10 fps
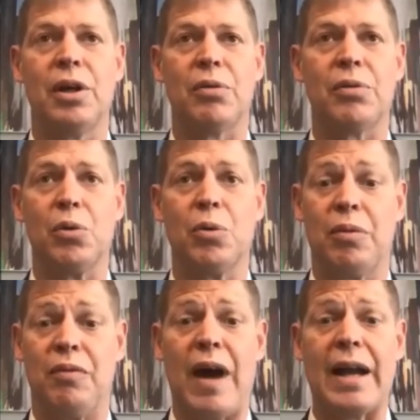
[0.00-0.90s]
through
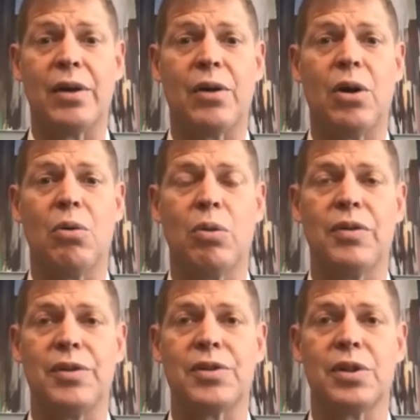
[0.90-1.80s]
providing her
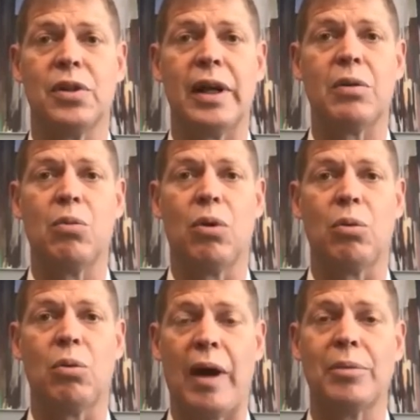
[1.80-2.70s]
with this clinic,
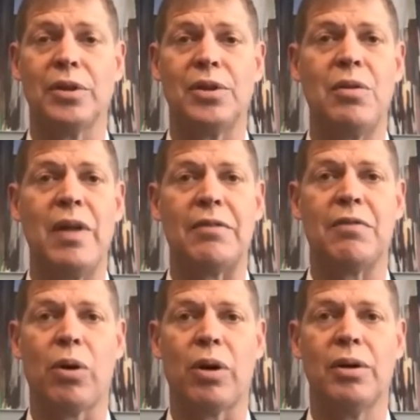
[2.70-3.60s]
were able to do that
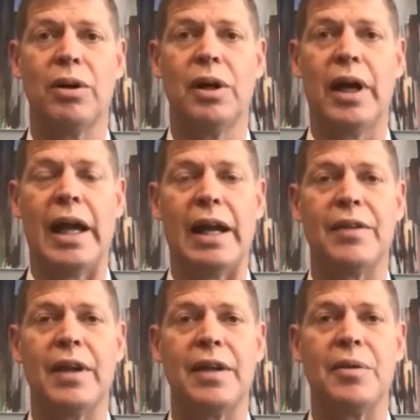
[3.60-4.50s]
for her. And I
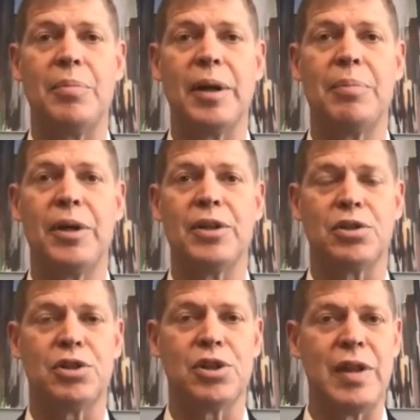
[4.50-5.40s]
think in the big
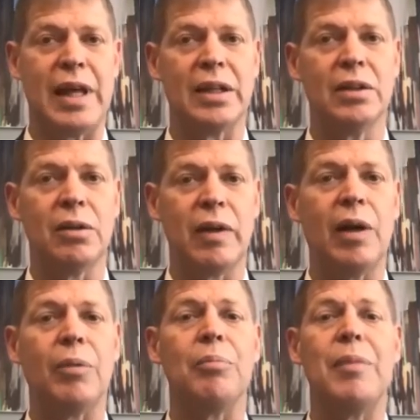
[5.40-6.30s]
picture, just that little
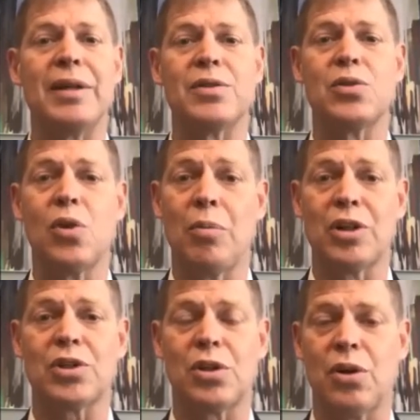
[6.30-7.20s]
help meant so
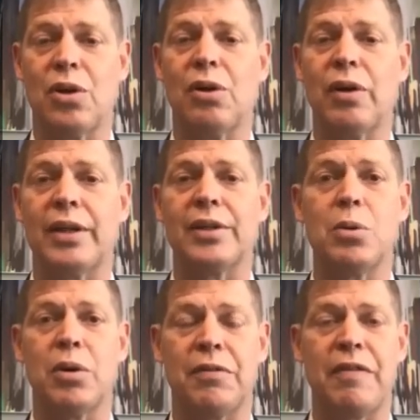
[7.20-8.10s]
much to her and
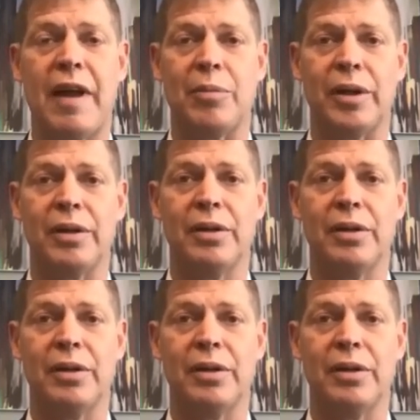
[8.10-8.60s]
to her family.